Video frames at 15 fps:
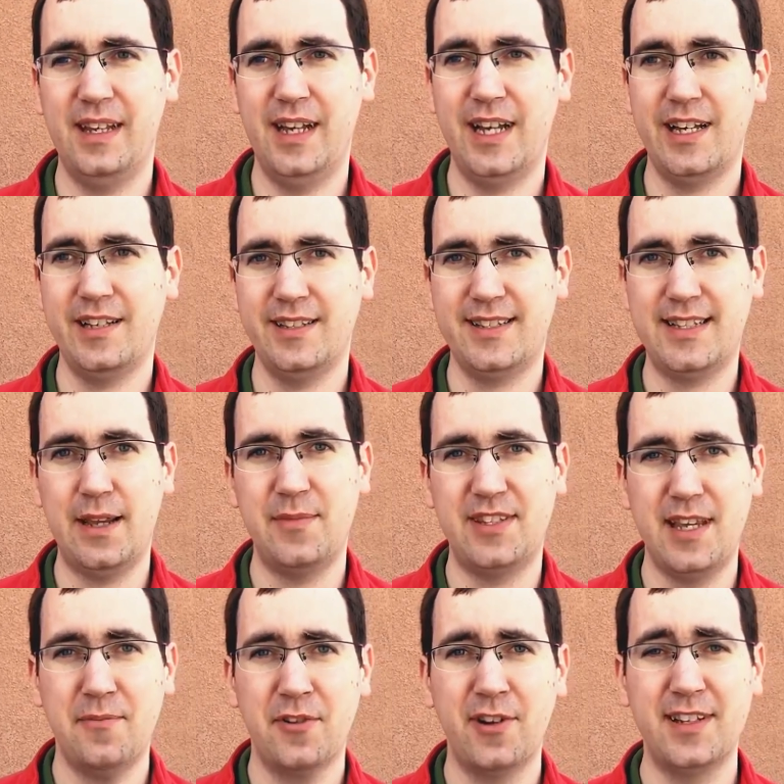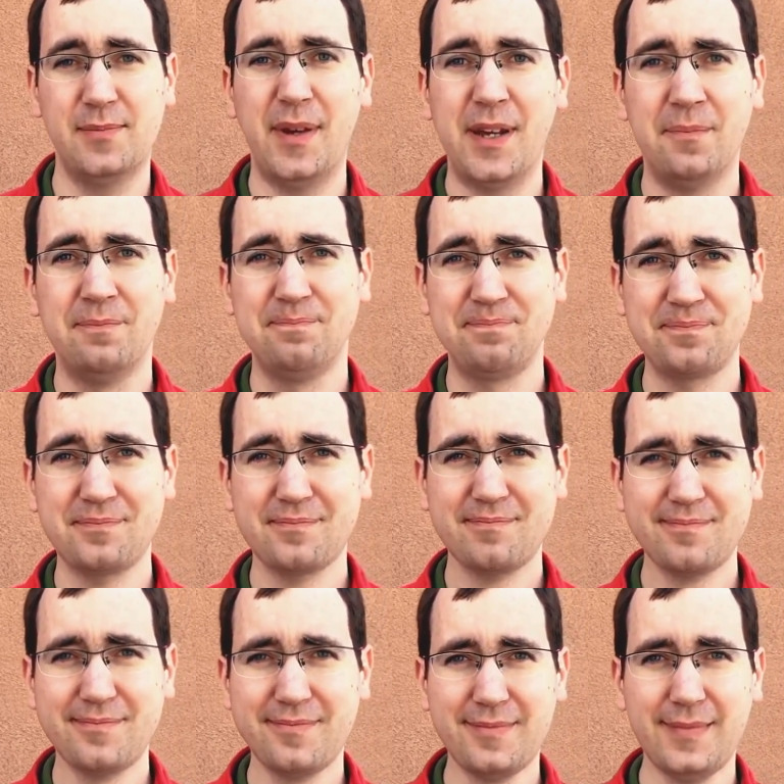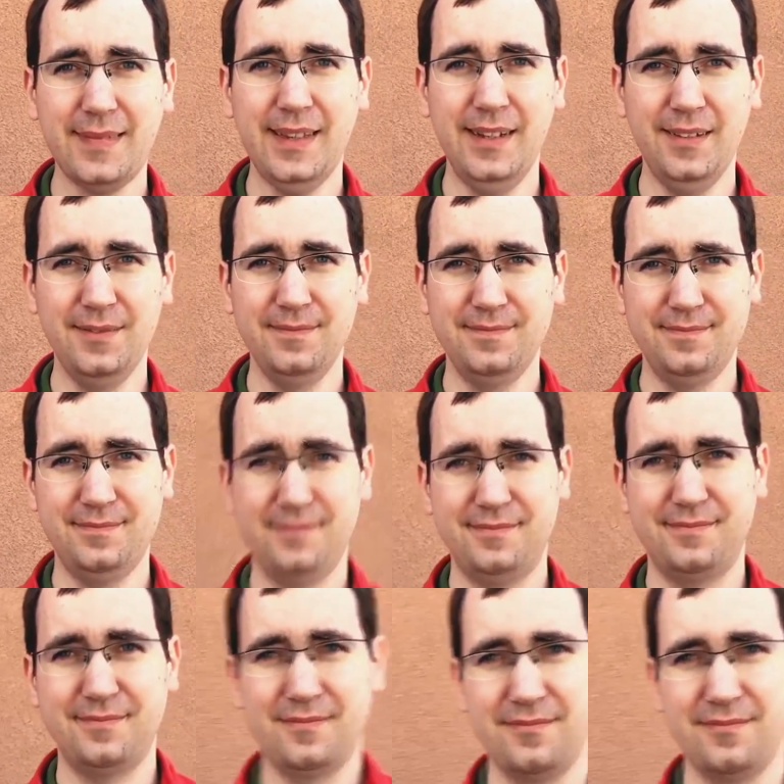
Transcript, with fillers: uh, same same resume. Exactly. Yeah. If you're coming